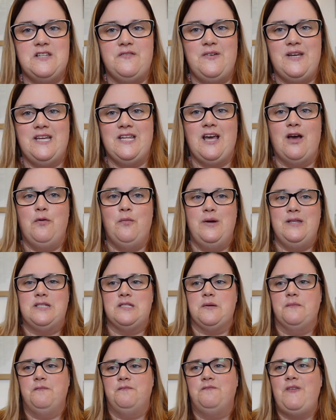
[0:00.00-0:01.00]
the video with
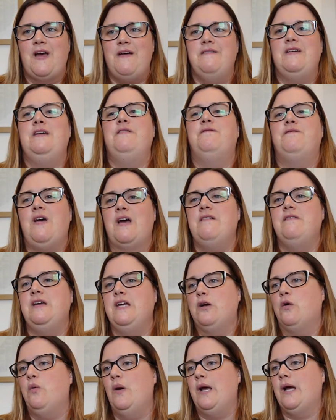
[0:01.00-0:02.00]
some very,
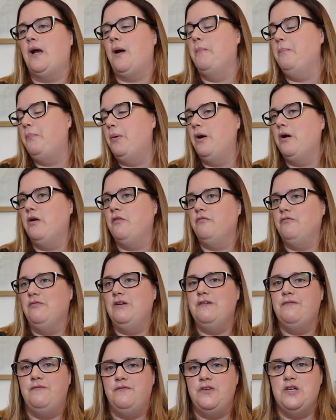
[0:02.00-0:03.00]
very quick book
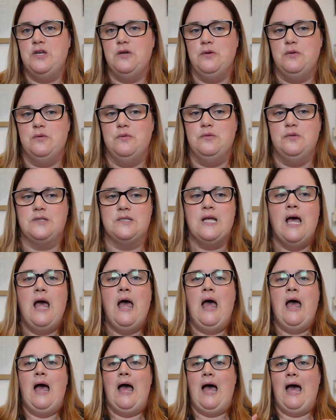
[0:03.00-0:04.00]
reviews
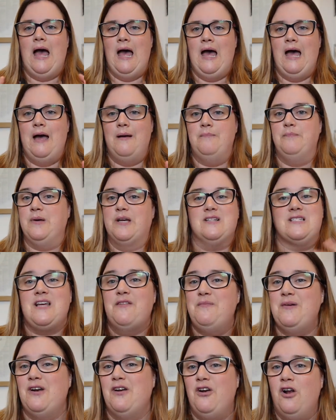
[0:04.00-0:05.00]
because
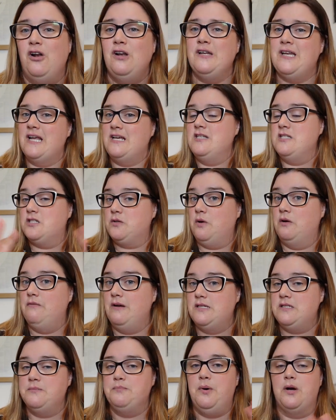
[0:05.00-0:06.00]
I've been on holiday, so I
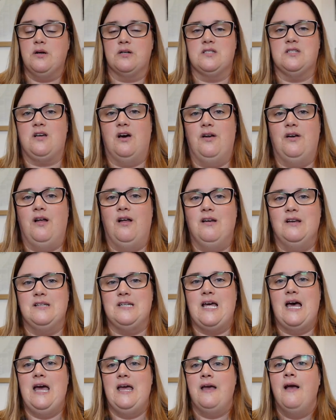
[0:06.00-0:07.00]
read some books on
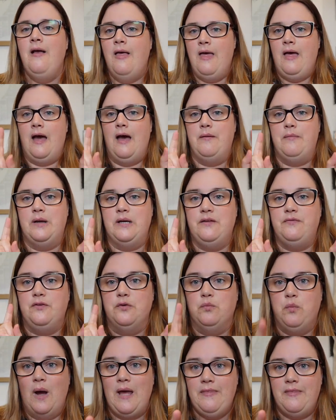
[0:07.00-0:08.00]
holiday. And if
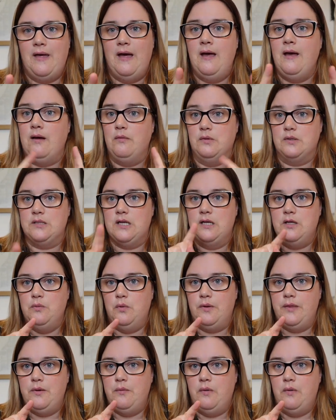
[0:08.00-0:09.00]
you wait there, I will tell you what they